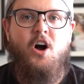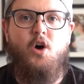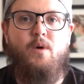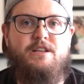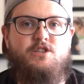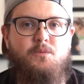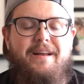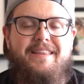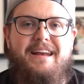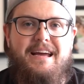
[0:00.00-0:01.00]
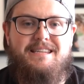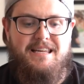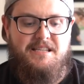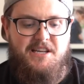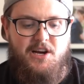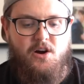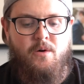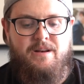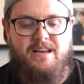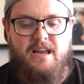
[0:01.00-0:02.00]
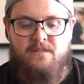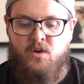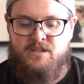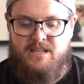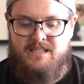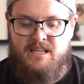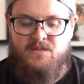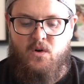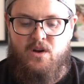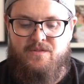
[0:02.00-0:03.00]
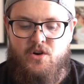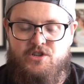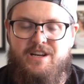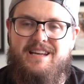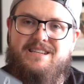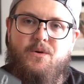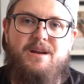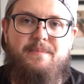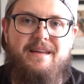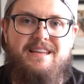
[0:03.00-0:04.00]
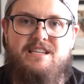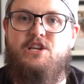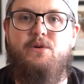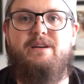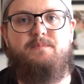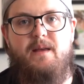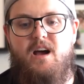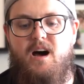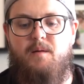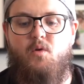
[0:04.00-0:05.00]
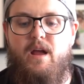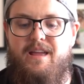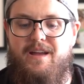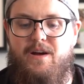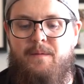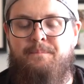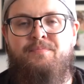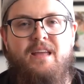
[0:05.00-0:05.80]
Alright, so one of the next things that you're going to need for a successful conversion is going to be this USB hub right here.